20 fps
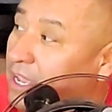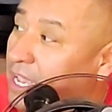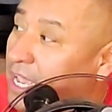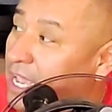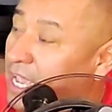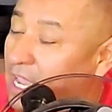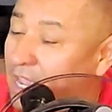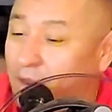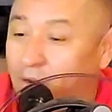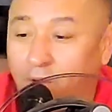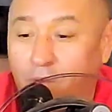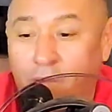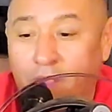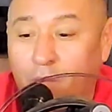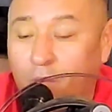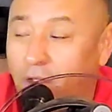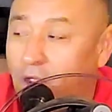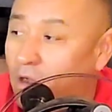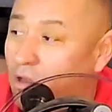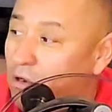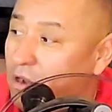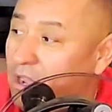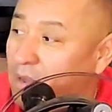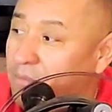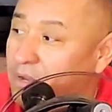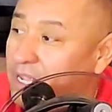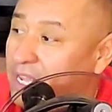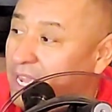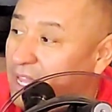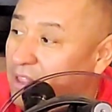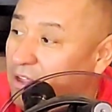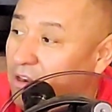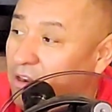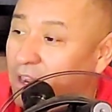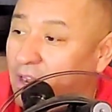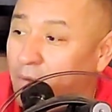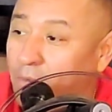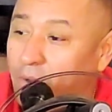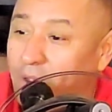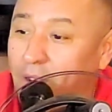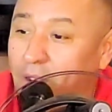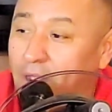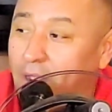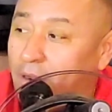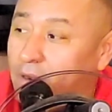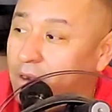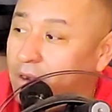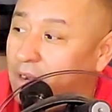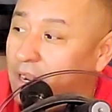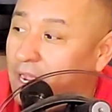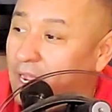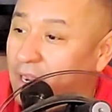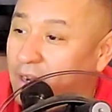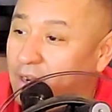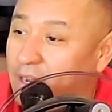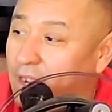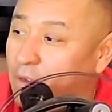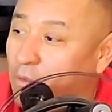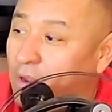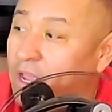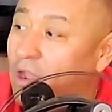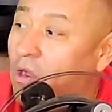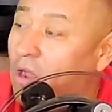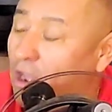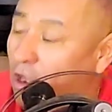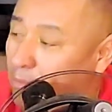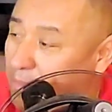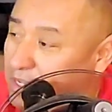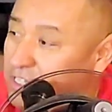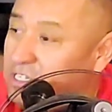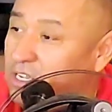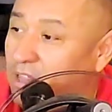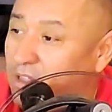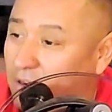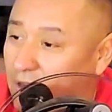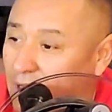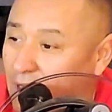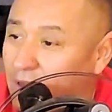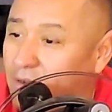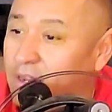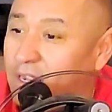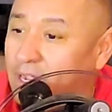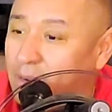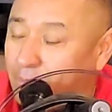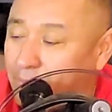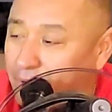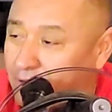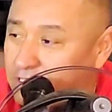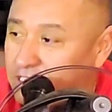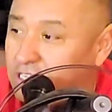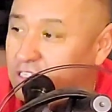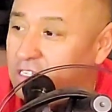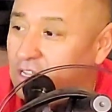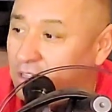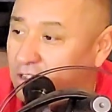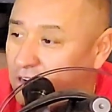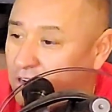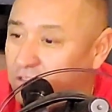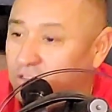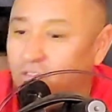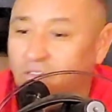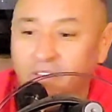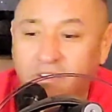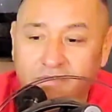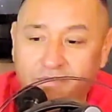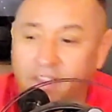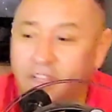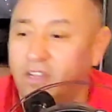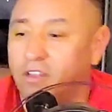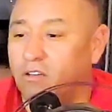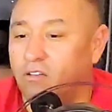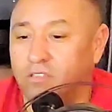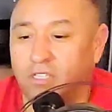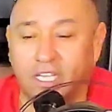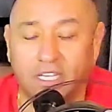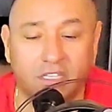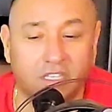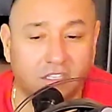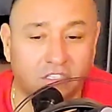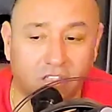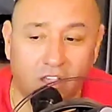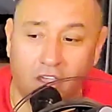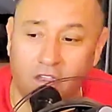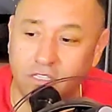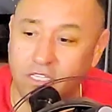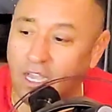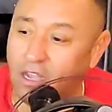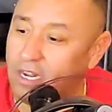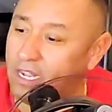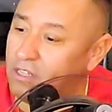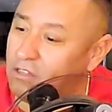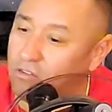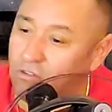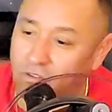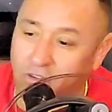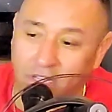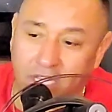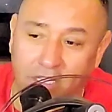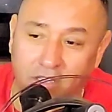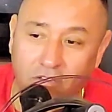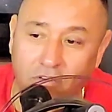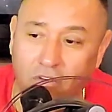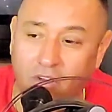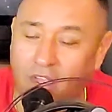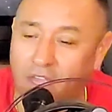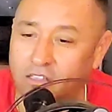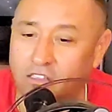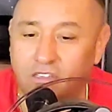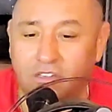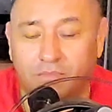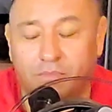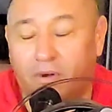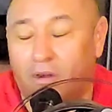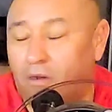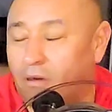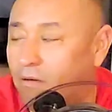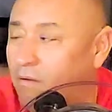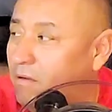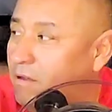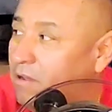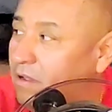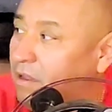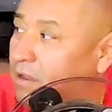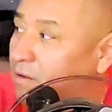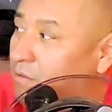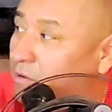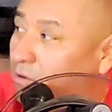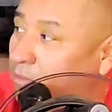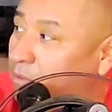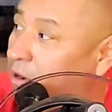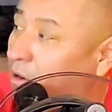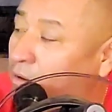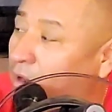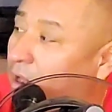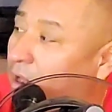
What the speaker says: and when we all come together and we all help each other out and push each other to do these videos, get these songs out and do concerts, bro, we'll blow